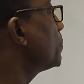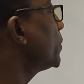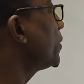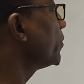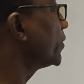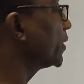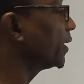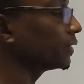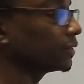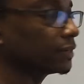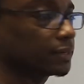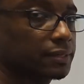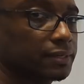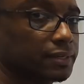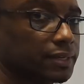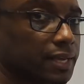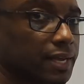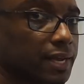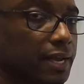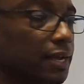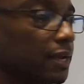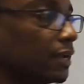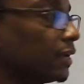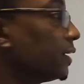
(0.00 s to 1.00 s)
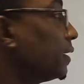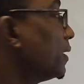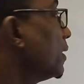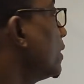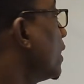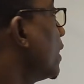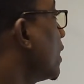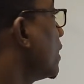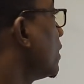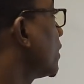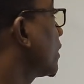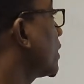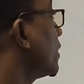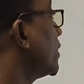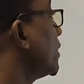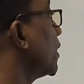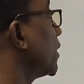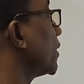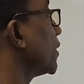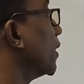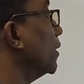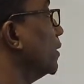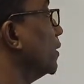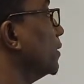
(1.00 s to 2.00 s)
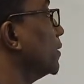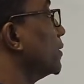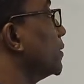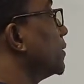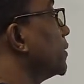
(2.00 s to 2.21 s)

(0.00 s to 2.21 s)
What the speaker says: period. Yeah? And look at the other.